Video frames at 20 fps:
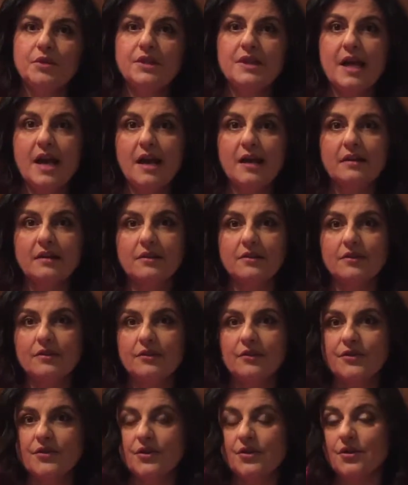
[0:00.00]

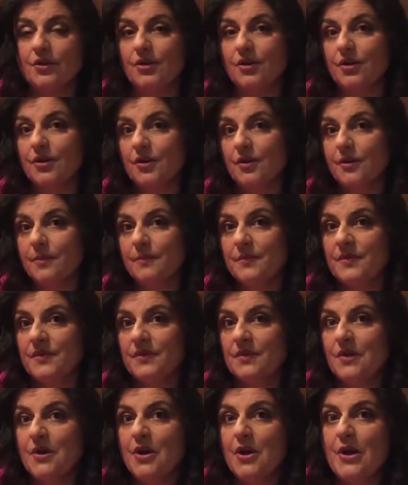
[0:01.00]
botanicals and herbs